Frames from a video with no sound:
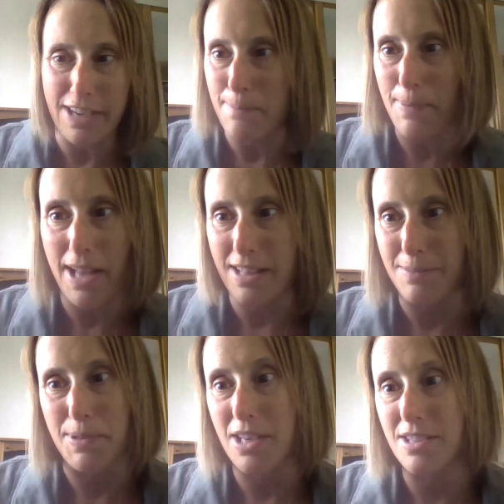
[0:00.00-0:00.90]
ring a
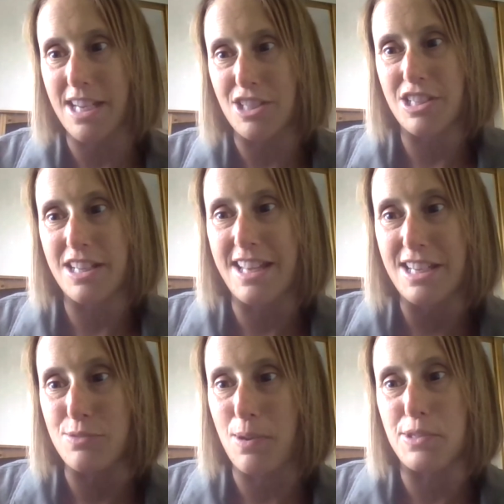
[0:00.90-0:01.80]
bell because actually
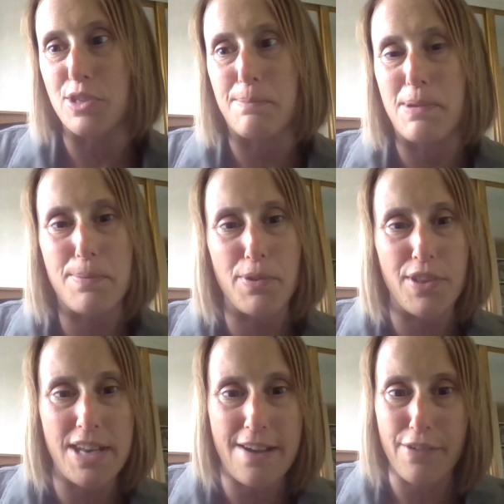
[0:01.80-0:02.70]
that's why we're doing it people
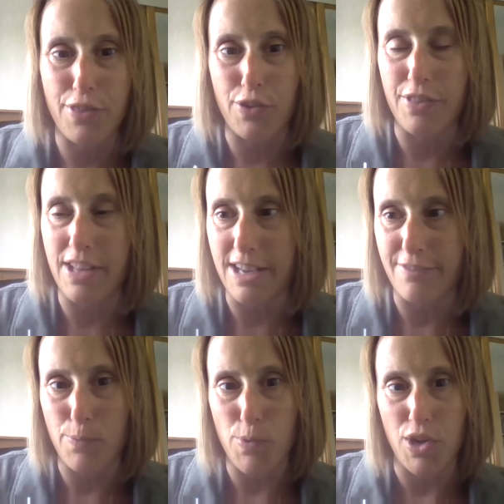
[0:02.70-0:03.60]
that never thought they'd
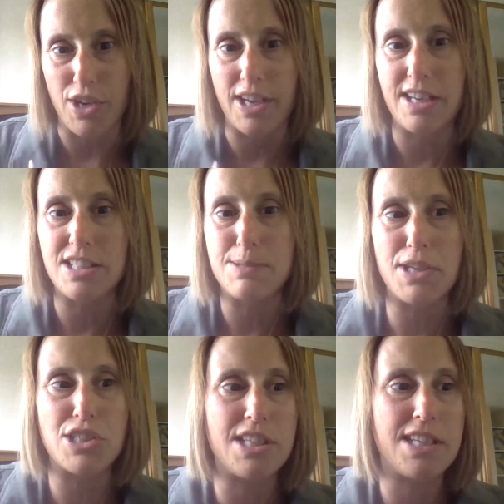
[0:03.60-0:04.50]
ever work and
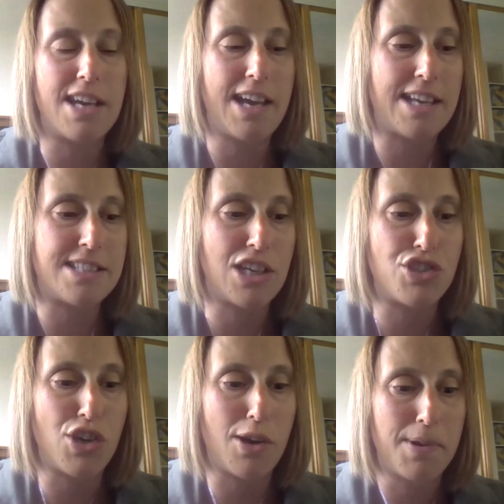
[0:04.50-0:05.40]
especially getting
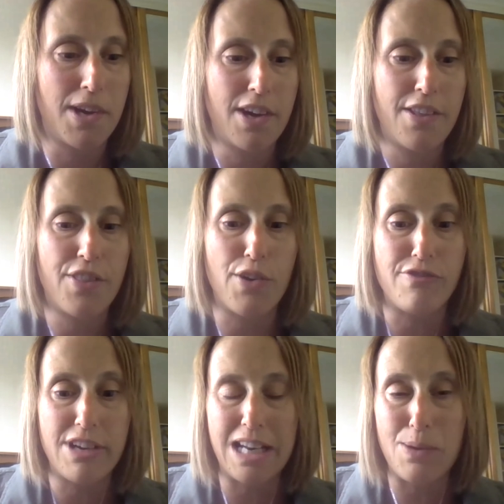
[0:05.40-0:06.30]
a job
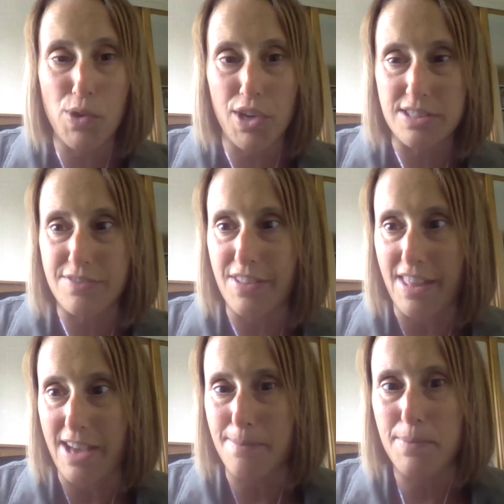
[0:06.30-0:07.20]
that really works for
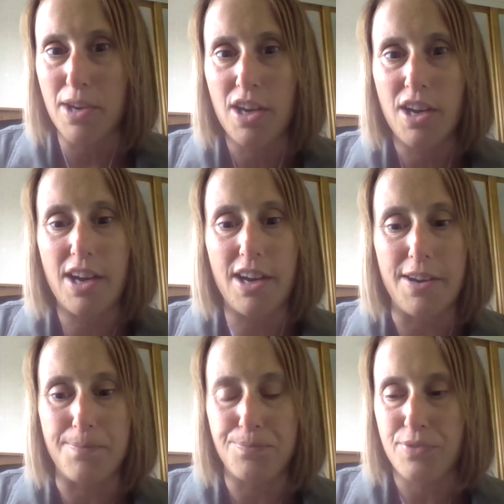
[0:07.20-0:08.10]
them
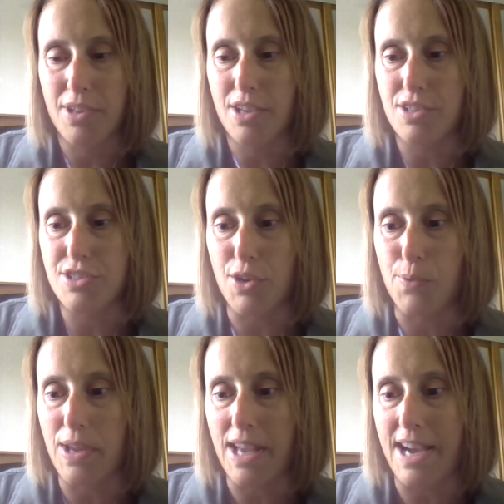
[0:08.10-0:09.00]
um, so
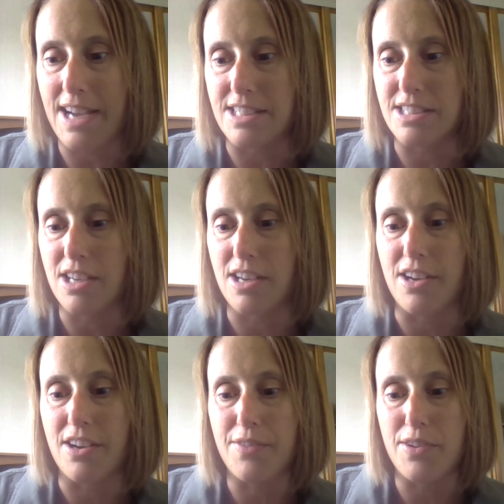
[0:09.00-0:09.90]
we had
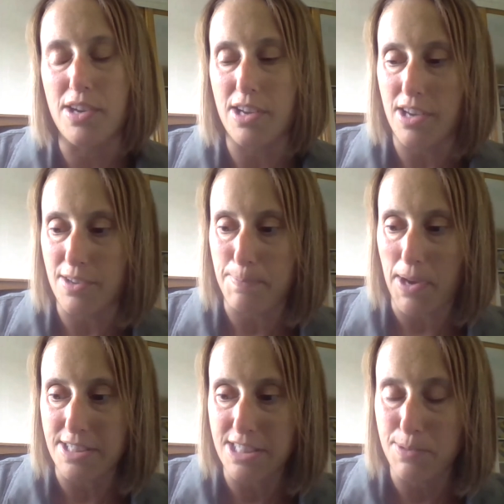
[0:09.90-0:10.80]
a, a,
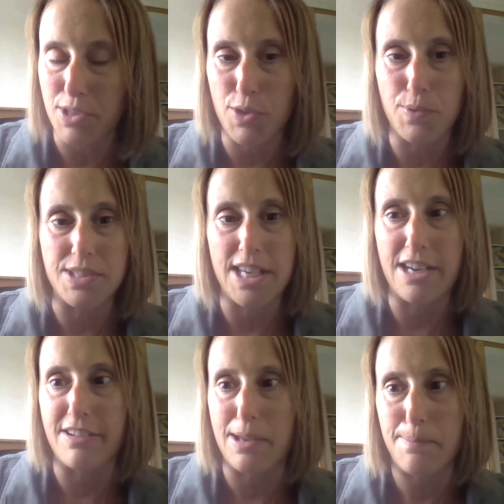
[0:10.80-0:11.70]
participant who was
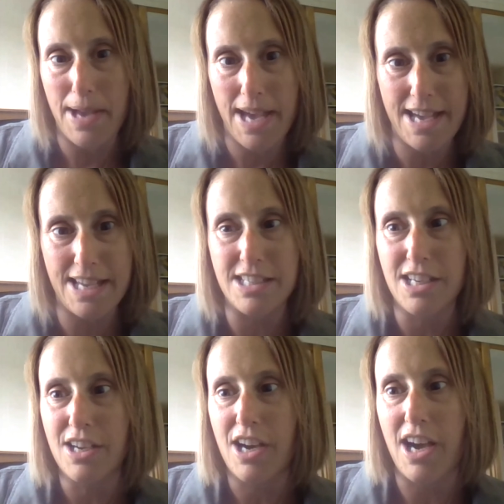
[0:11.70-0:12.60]
hearing impaired
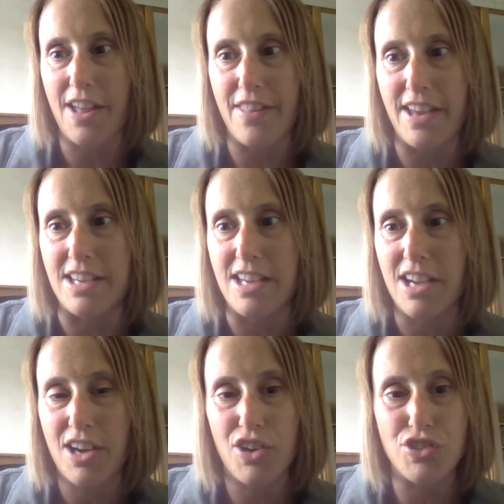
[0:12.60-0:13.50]
and they
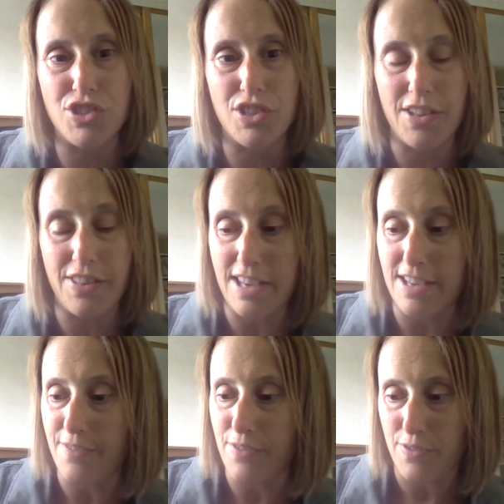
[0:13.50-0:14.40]
ju-
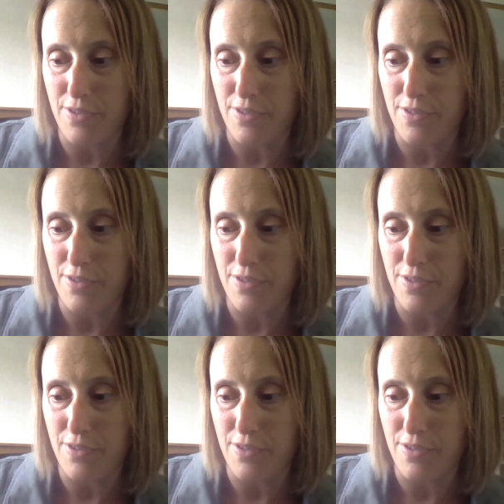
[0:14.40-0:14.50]
they